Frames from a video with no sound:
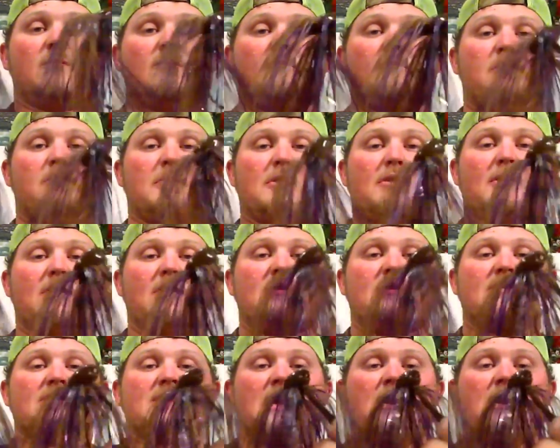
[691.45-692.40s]
Pretty
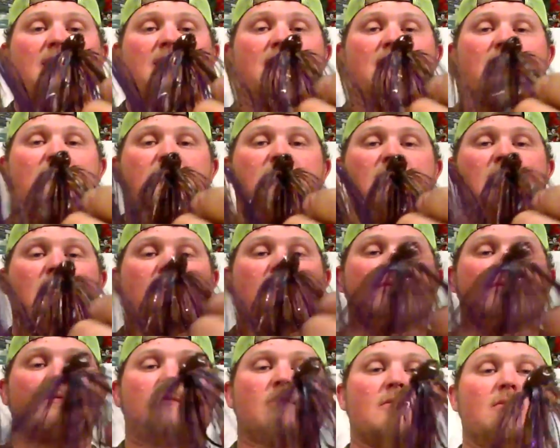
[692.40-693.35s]
standard
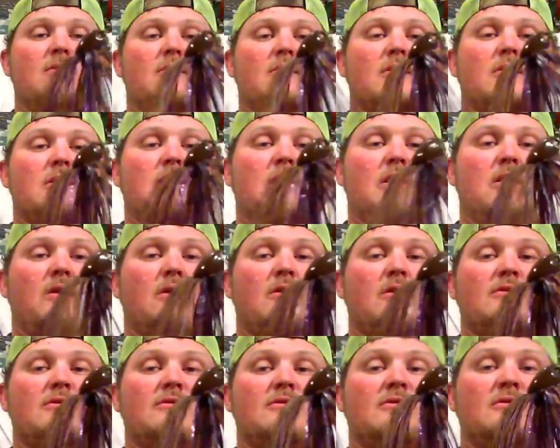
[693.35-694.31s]
colors.
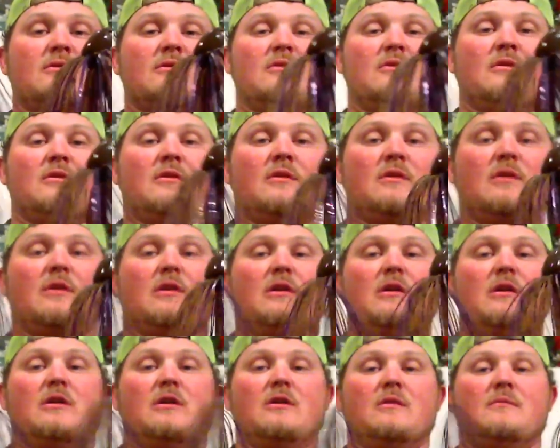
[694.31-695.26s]

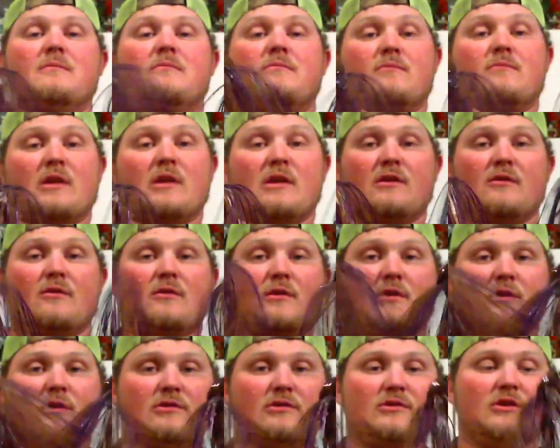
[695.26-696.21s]
They do a
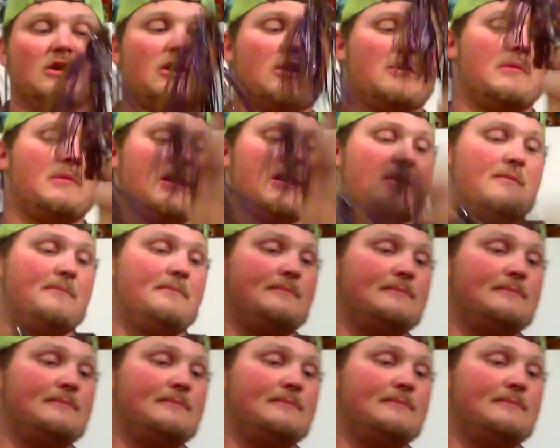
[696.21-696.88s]
good job at them.